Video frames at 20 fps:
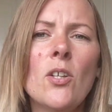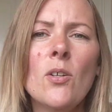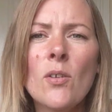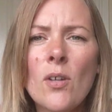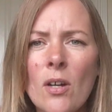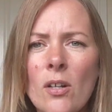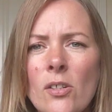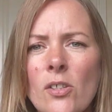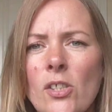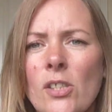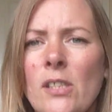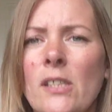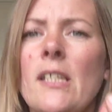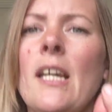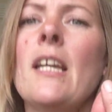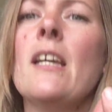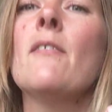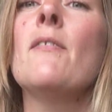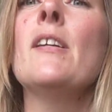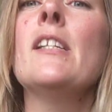You can't just
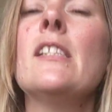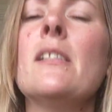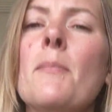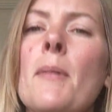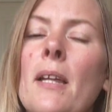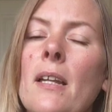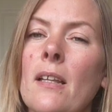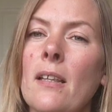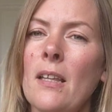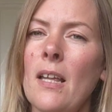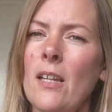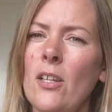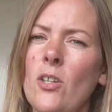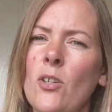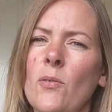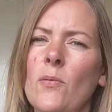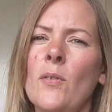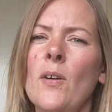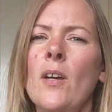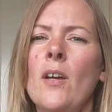take a vitamin and
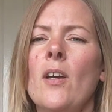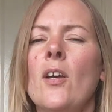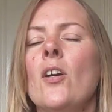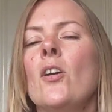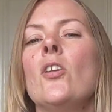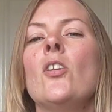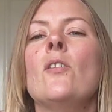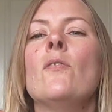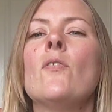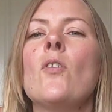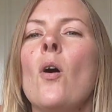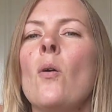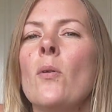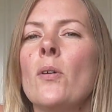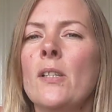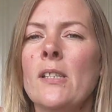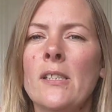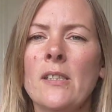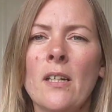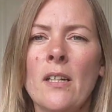then you've got
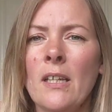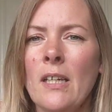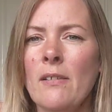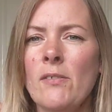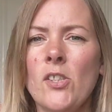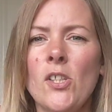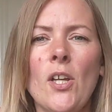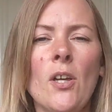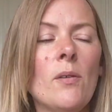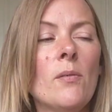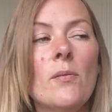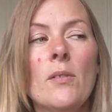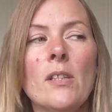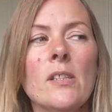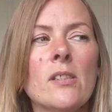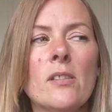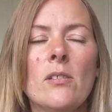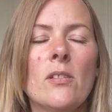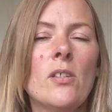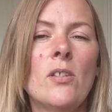what the sun gives you.
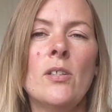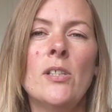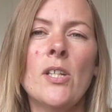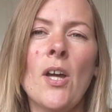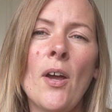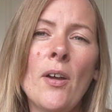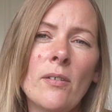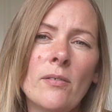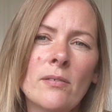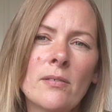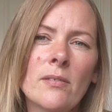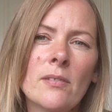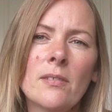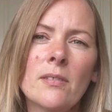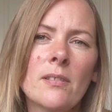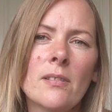You don't.